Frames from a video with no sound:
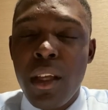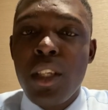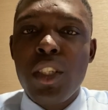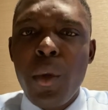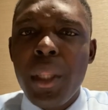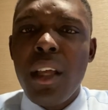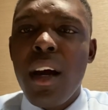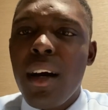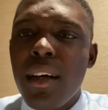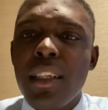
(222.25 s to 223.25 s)
So with
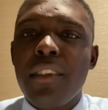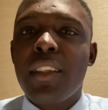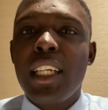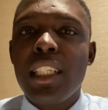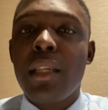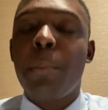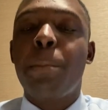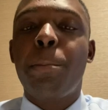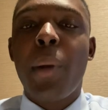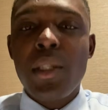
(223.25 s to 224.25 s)
all of these
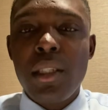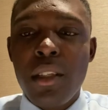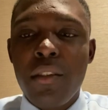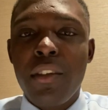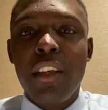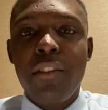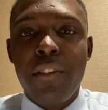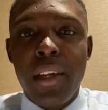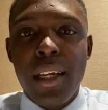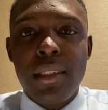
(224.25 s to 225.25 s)
positive
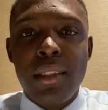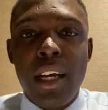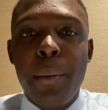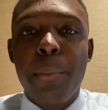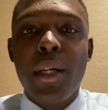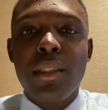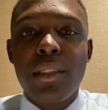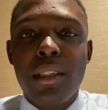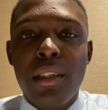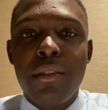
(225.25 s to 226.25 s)
effects and
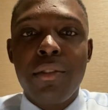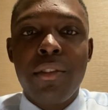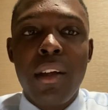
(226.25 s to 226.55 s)
positive